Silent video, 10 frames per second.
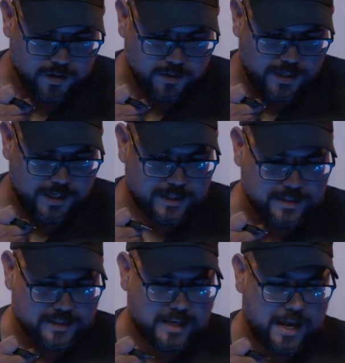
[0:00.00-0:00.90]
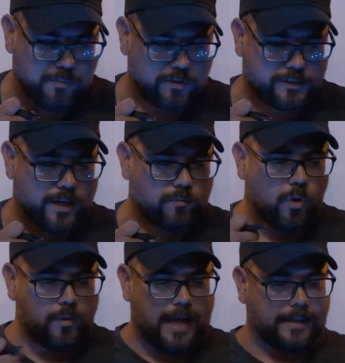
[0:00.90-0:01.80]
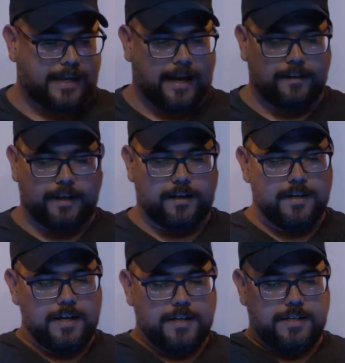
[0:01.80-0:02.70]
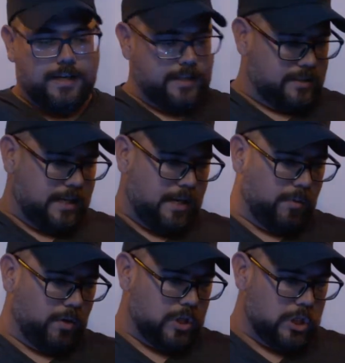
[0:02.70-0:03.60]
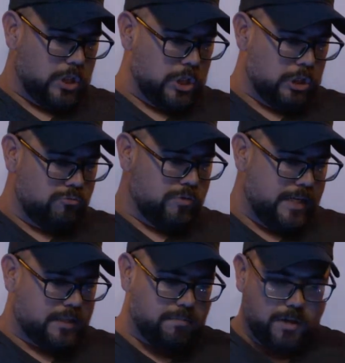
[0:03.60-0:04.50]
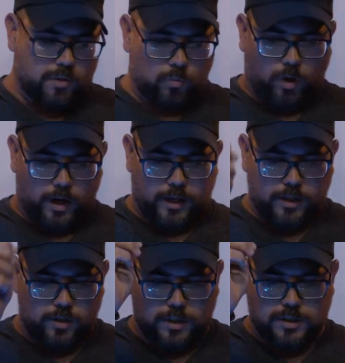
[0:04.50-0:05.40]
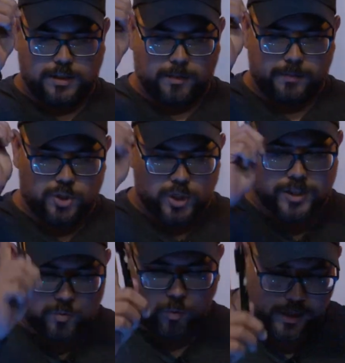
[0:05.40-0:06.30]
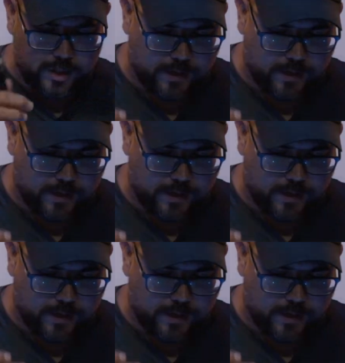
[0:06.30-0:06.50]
Deacon's Table said Roan and Callie. Deacon's Table, you need to be the one. You need to tell me just one.